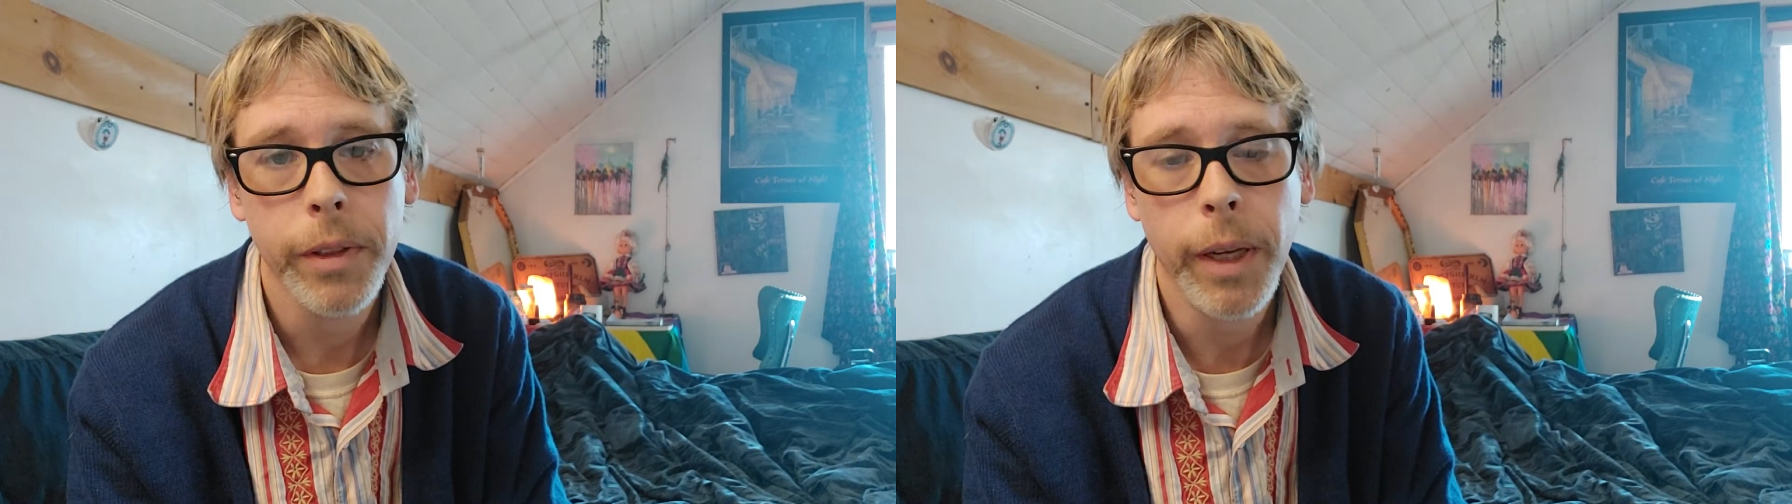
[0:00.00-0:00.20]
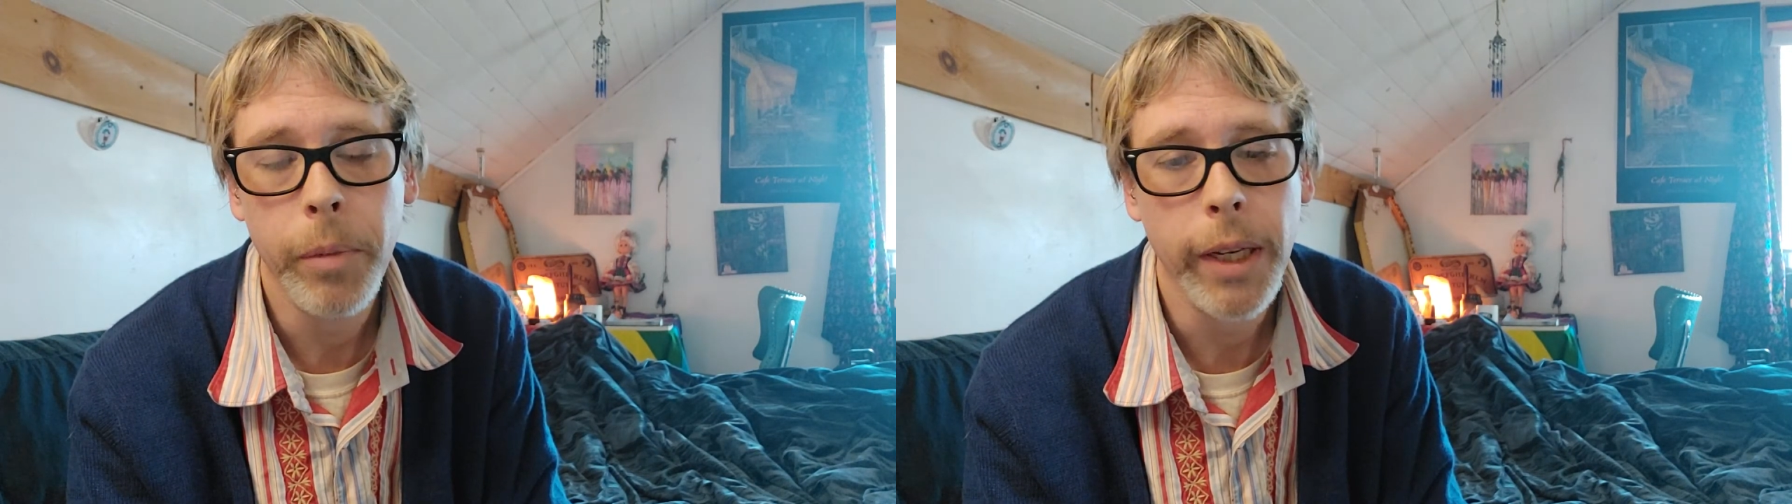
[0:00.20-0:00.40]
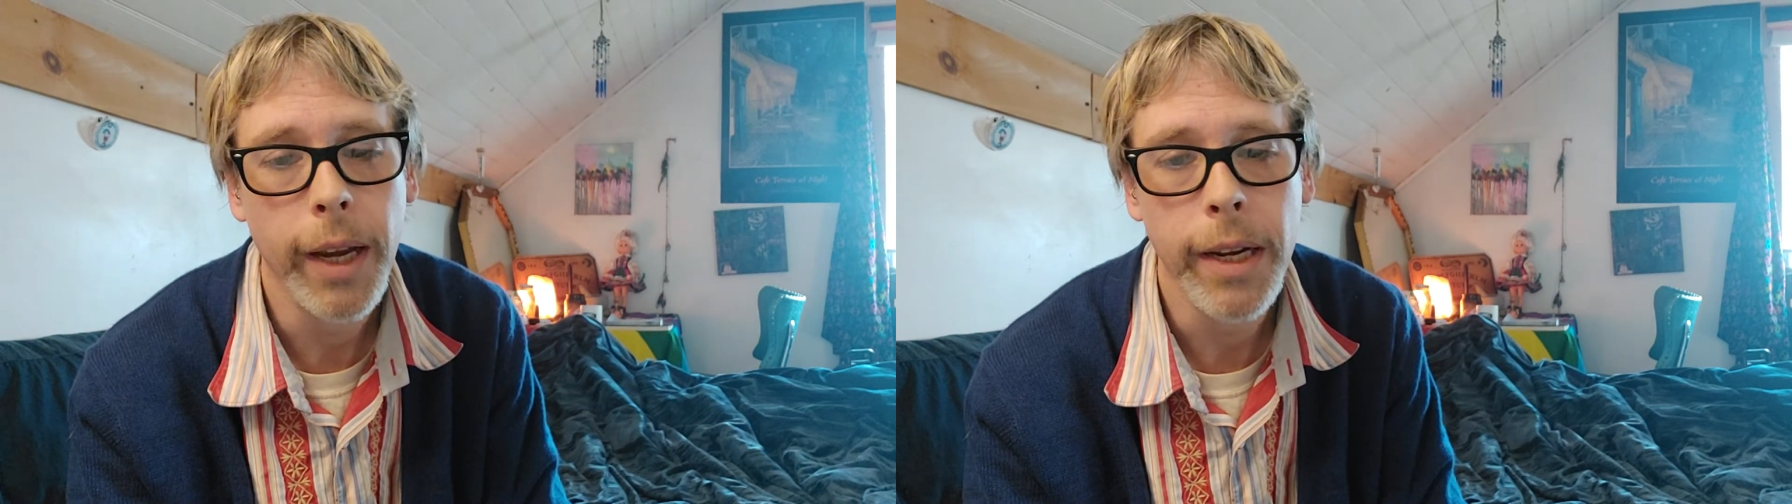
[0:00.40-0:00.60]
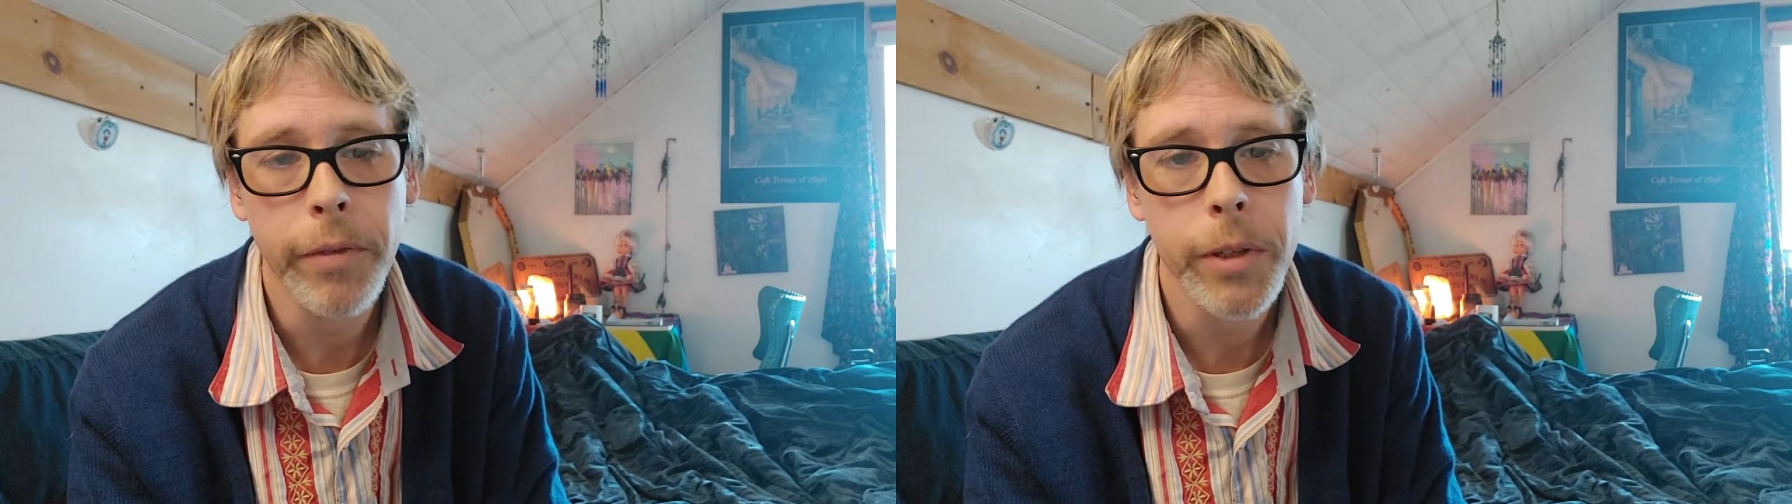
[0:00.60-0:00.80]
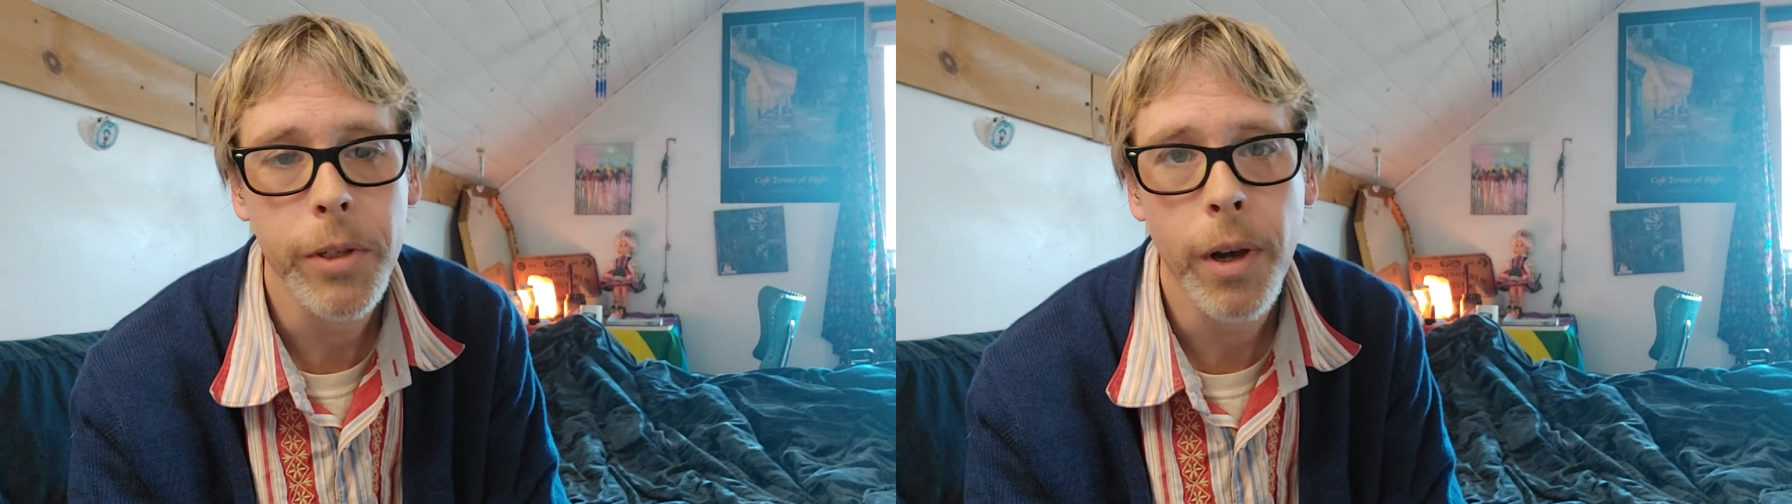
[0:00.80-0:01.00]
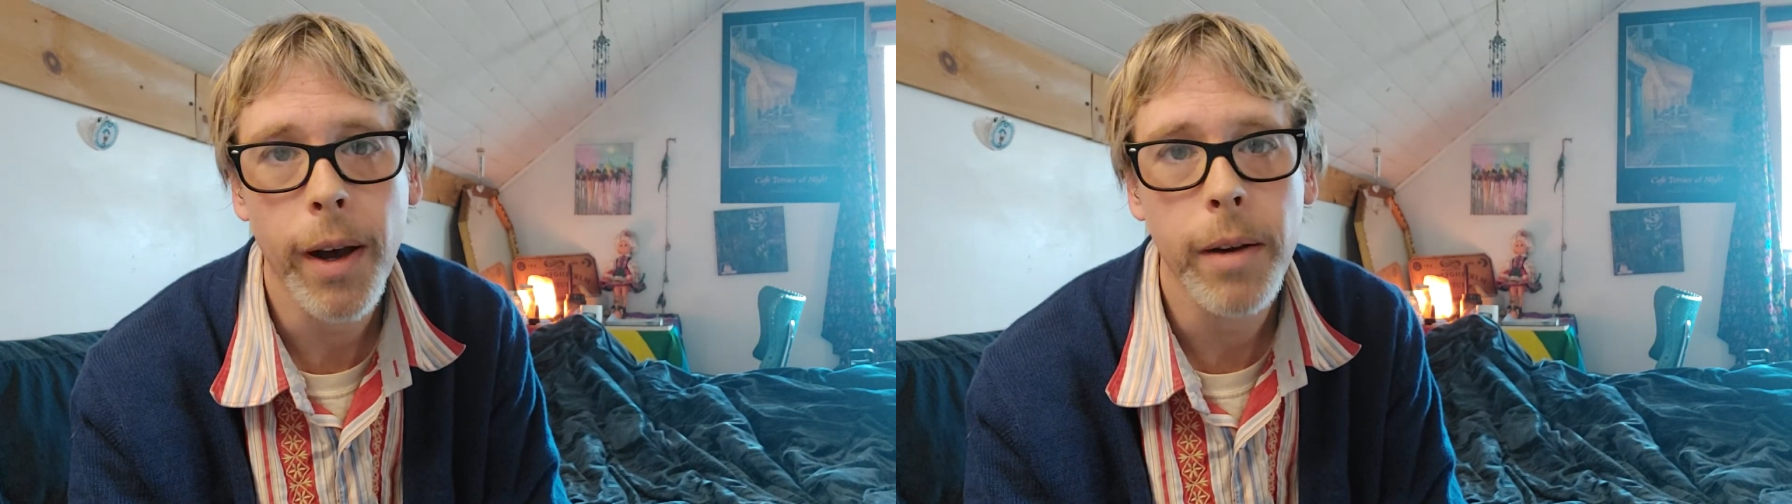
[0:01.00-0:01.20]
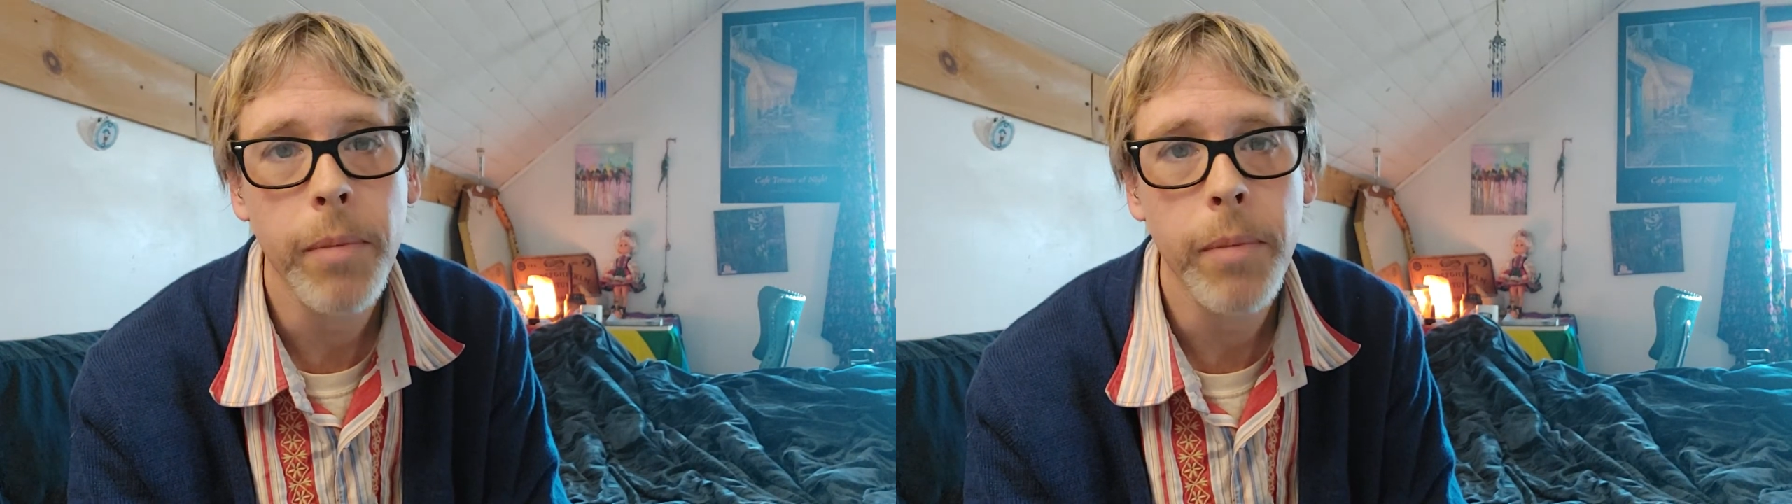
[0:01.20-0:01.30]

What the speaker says: I mean, I never saw it.